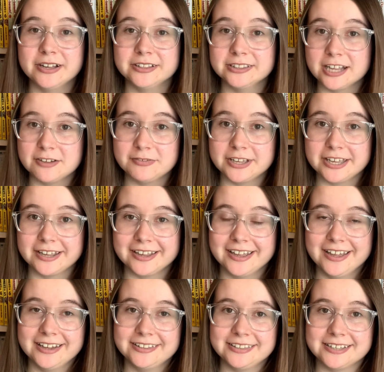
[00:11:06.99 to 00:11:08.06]
loving
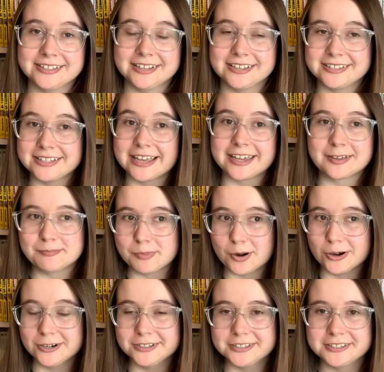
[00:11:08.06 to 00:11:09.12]
this second
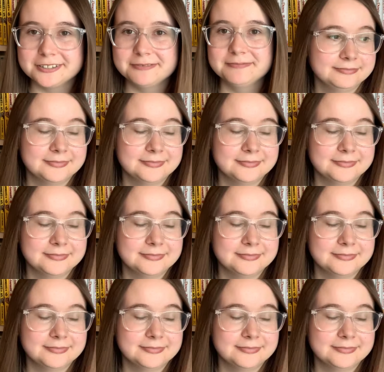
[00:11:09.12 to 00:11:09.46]
part.